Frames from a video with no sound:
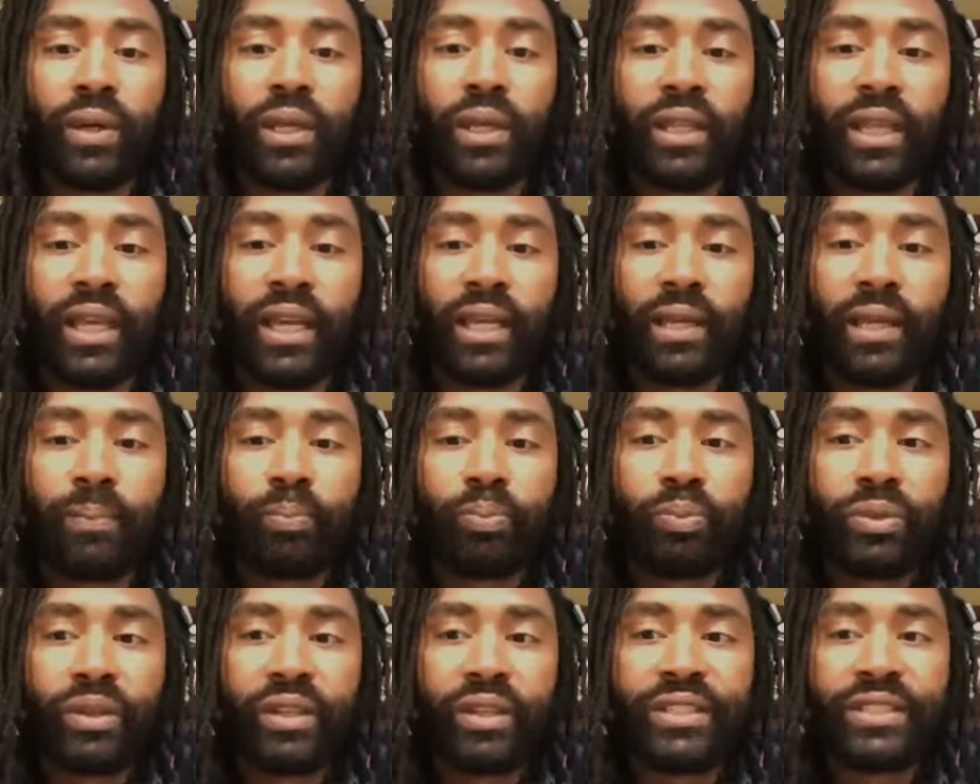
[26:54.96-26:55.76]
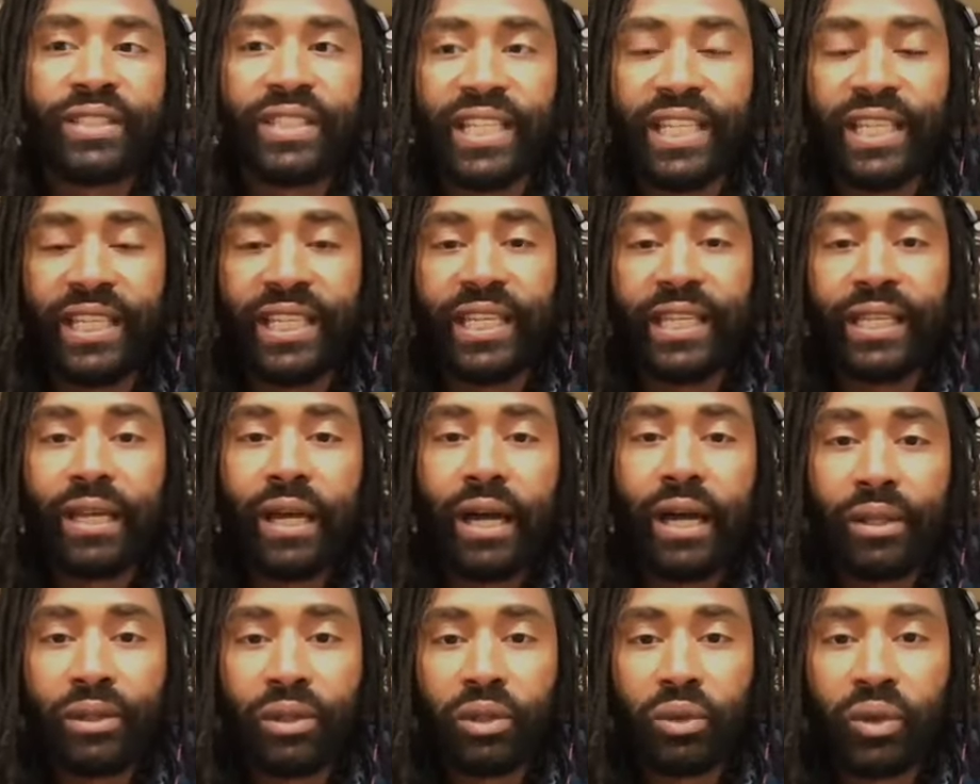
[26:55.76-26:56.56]
like scenic
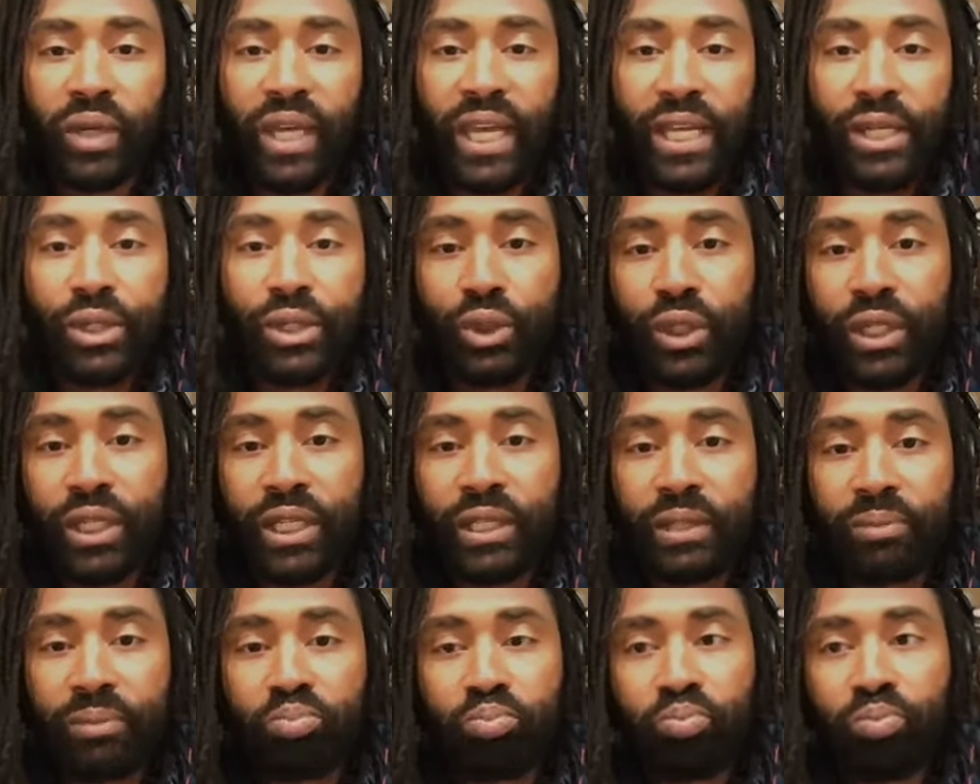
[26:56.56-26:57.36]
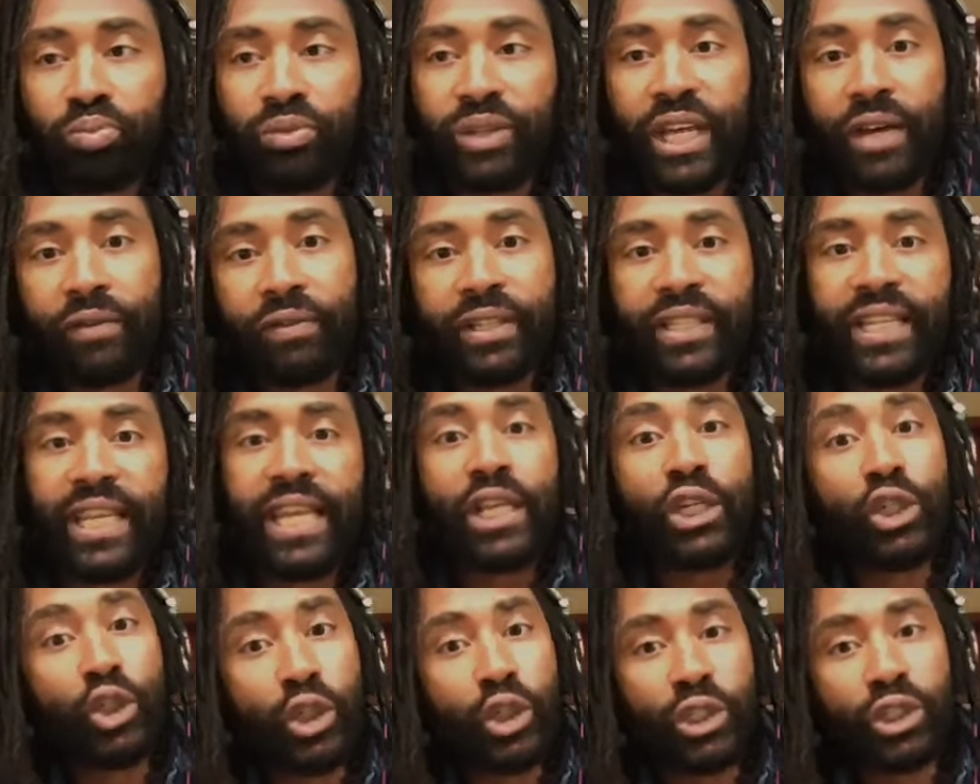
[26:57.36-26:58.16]
on location
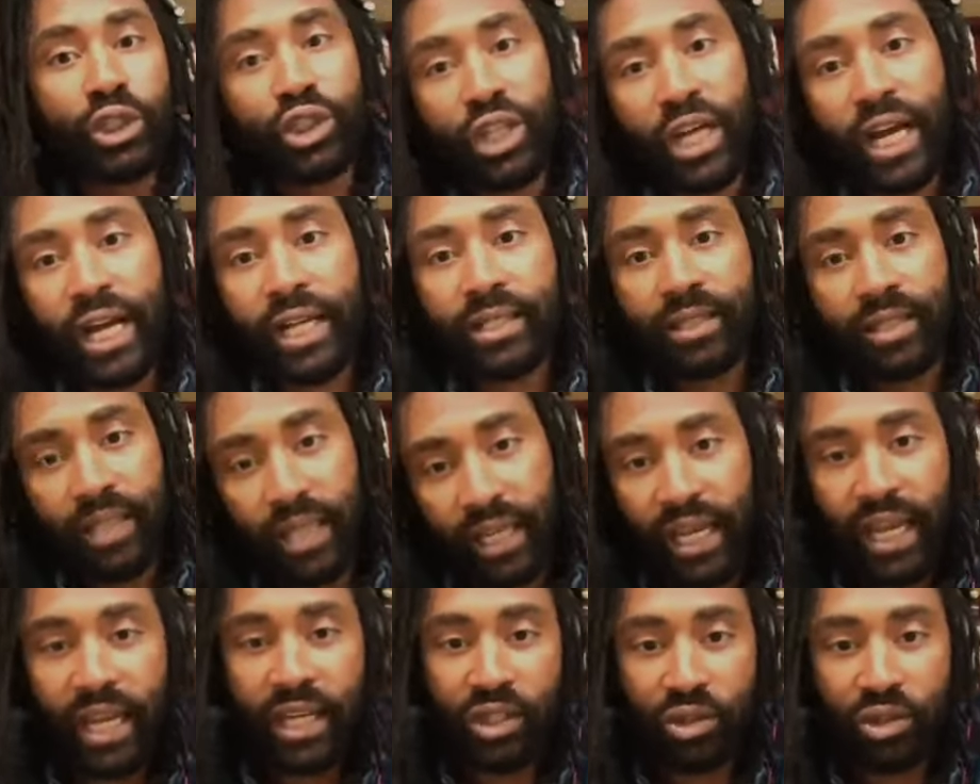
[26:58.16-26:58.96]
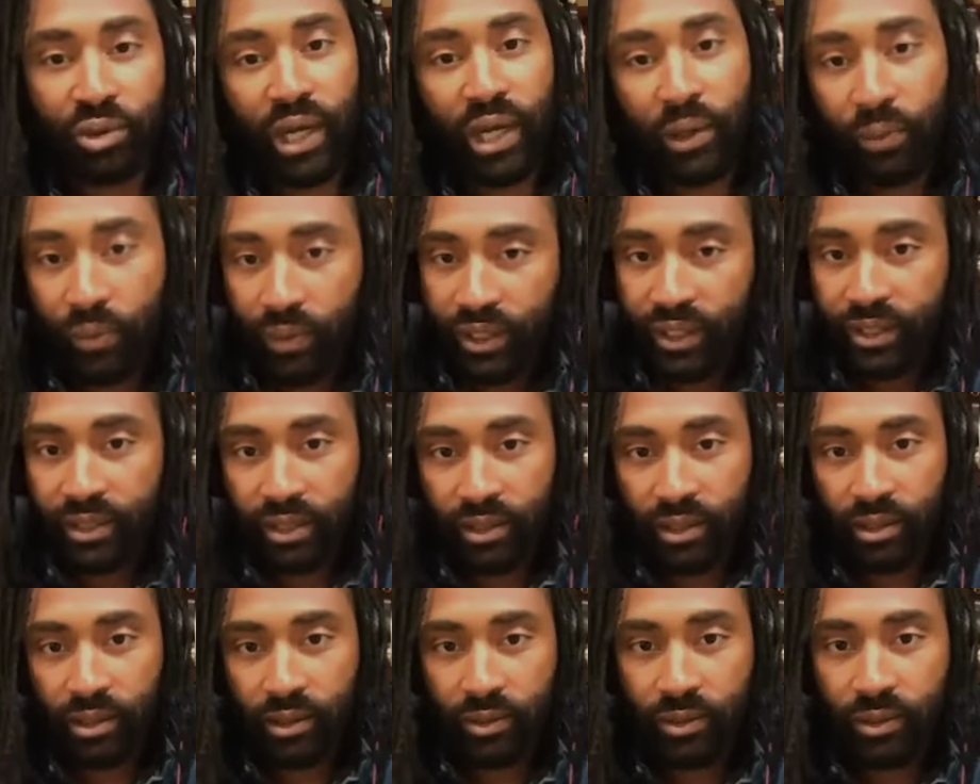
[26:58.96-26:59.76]
levitation shots. Like I knew I wanted to
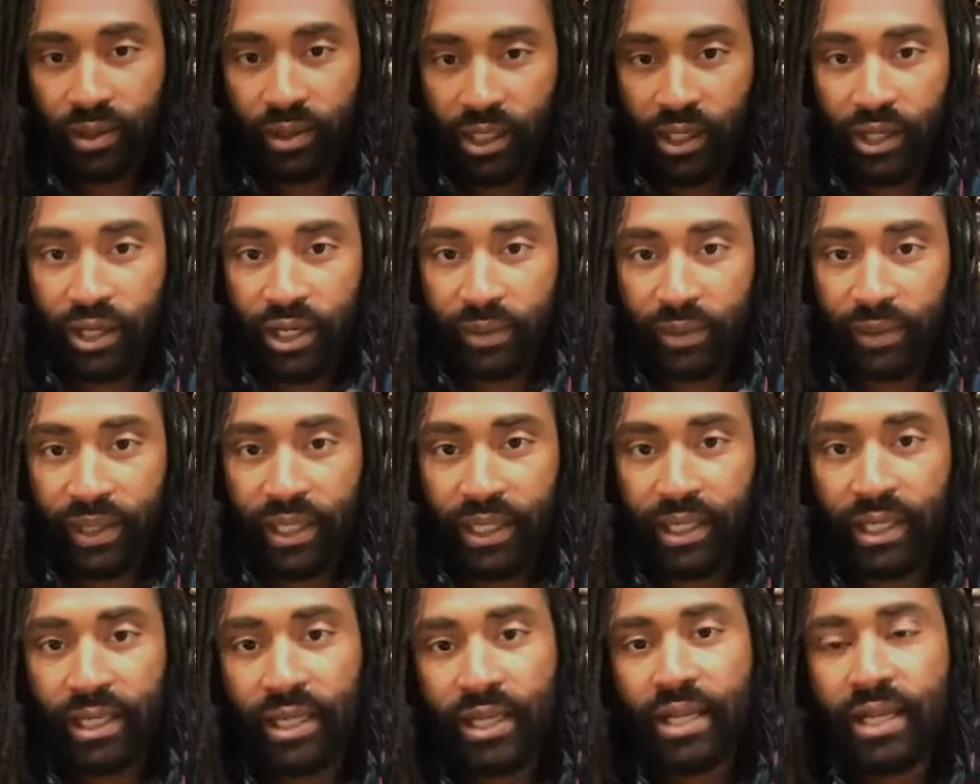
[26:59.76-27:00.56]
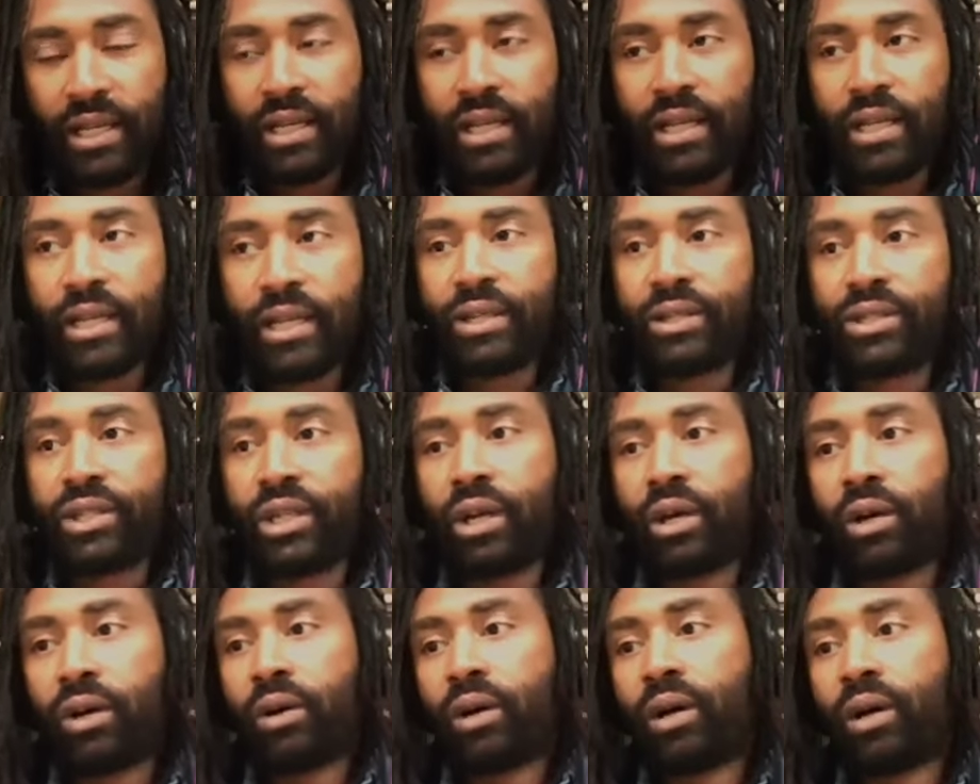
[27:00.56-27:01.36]
do, you know what I mean?
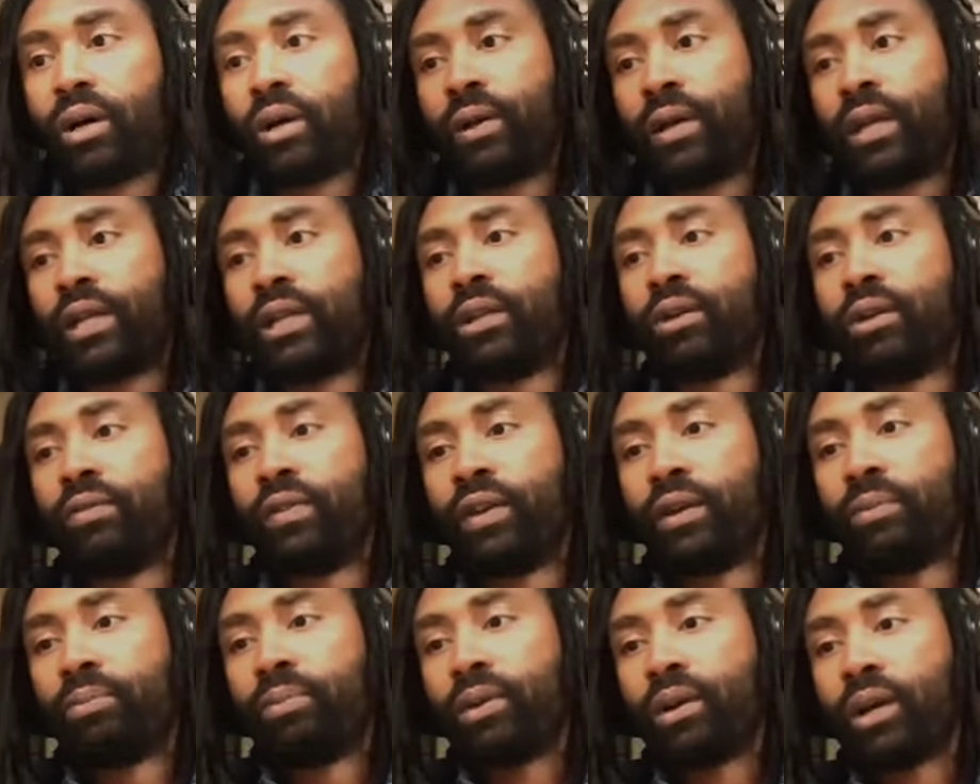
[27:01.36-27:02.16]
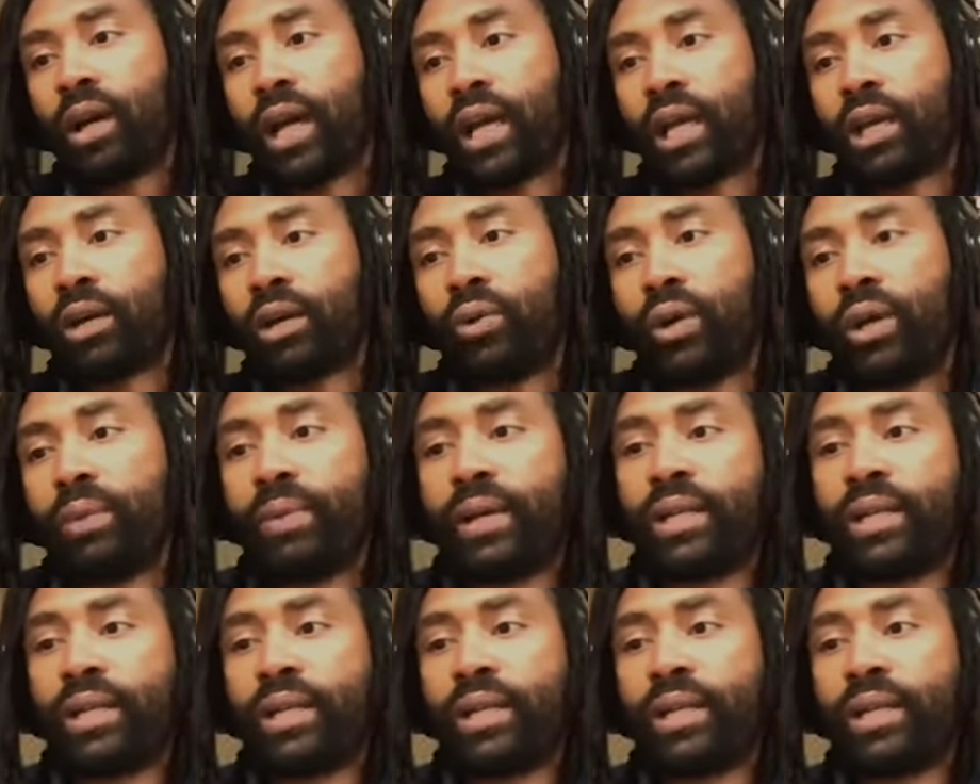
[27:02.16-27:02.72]
So in November, I quit my